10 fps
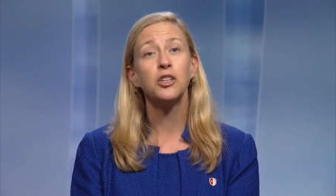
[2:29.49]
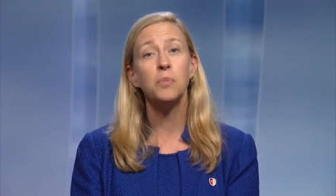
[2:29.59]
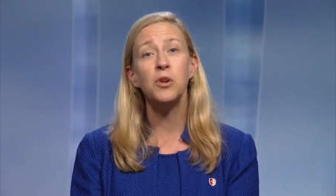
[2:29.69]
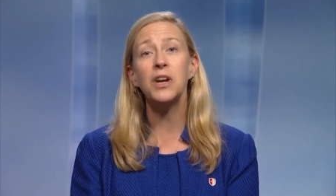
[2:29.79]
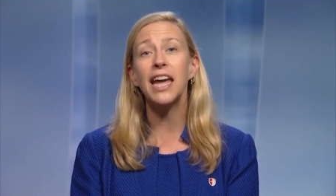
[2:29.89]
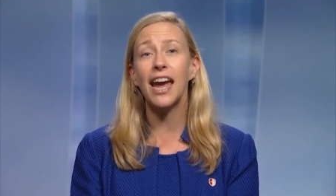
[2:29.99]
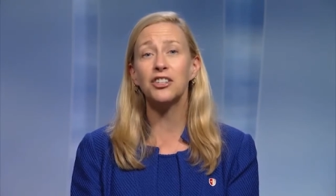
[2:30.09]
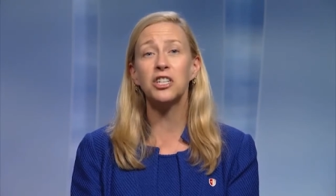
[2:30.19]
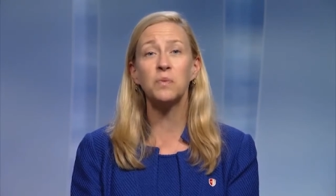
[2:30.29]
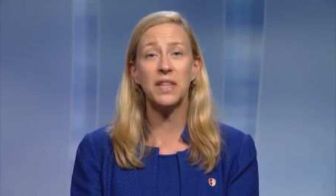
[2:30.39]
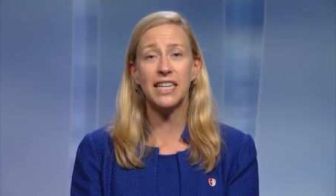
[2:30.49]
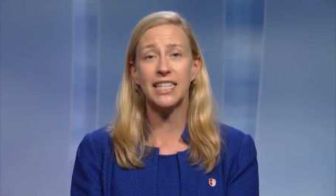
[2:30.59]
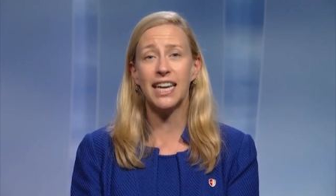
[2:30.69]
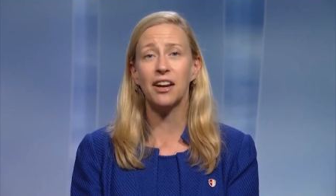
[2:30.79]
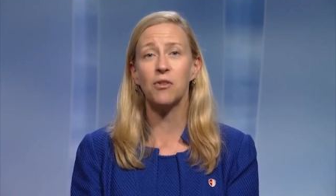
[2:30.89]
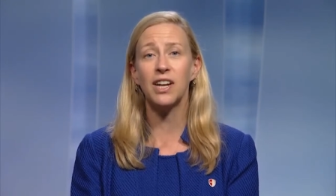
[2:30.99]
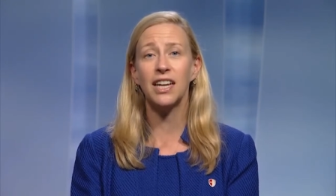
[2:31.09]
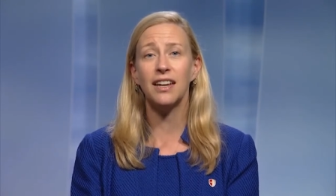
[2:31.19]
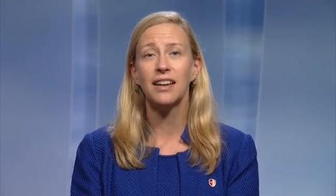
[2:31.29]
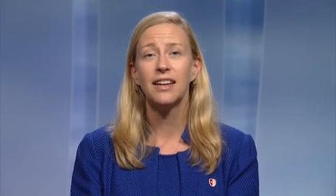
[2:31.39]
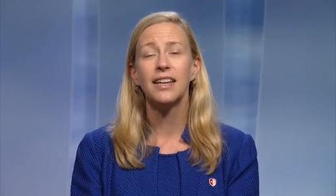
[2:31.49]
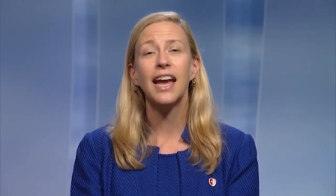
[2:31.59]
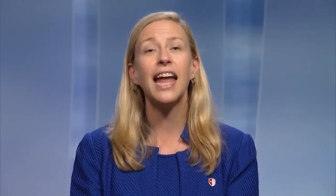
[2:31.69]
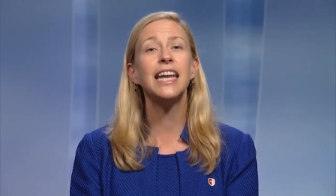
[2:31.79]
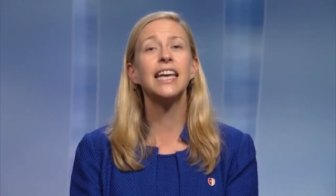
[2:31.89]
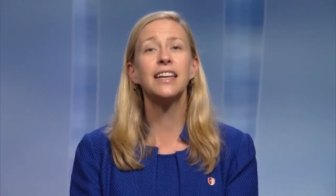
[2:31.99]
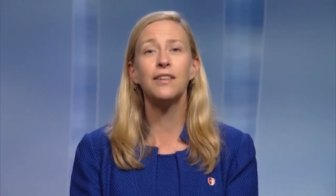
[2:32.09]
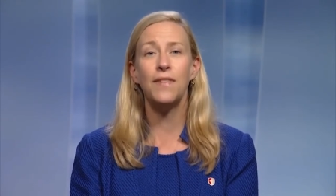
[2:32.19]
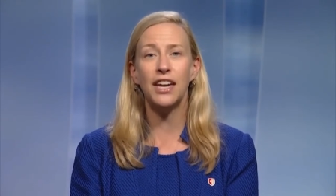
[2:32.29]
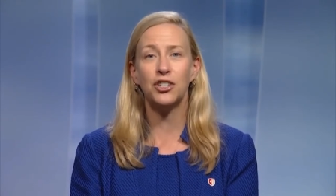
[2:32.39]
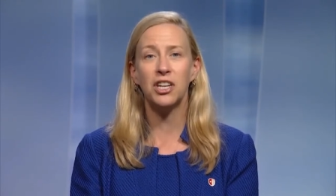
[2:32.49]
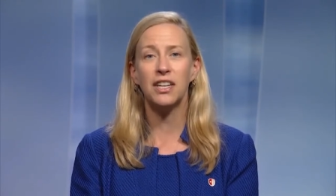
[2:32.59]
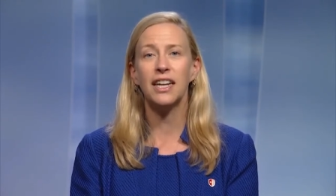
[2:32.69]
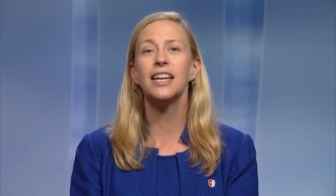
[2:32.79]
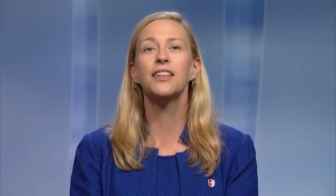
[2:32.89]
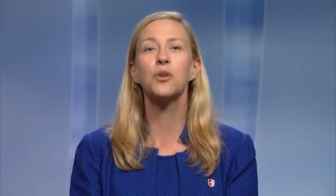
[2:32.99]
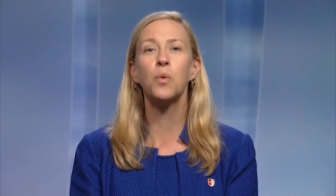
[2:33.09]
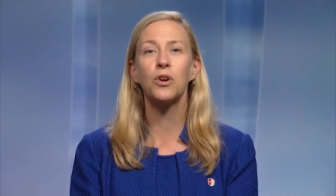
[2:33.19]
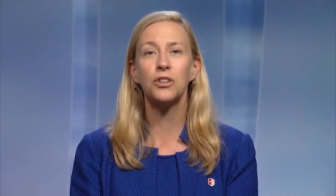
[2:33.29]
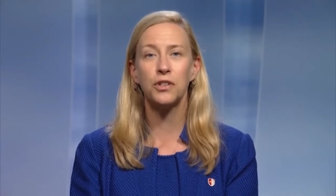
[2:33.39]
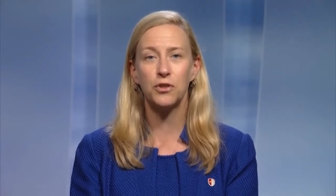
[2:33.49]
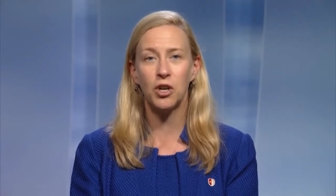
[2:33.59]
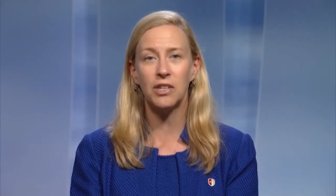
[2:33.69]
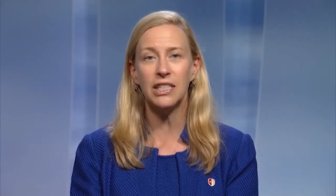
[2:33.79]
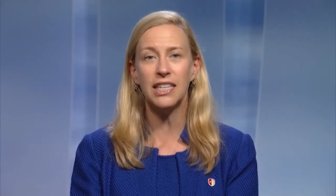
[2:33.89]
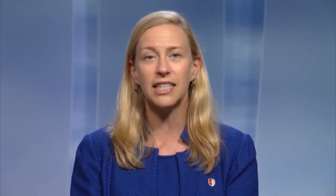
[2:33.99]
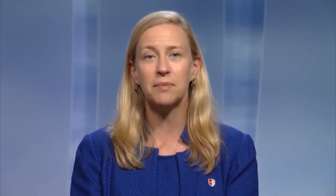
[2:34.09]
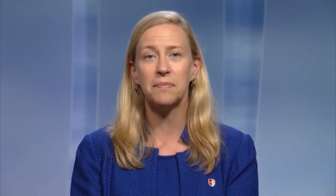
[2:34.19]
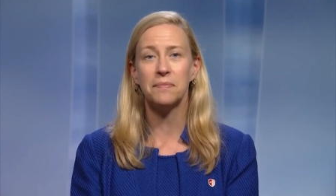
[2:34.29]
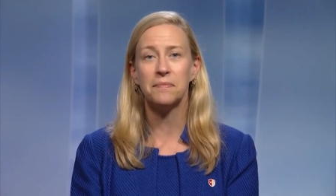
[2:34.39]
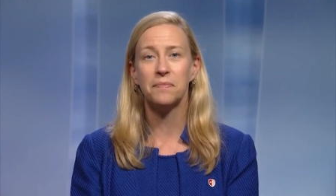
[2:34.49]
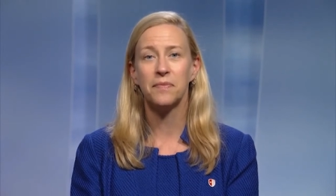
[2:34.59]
communication with integrity, and innovation in the world of journalism.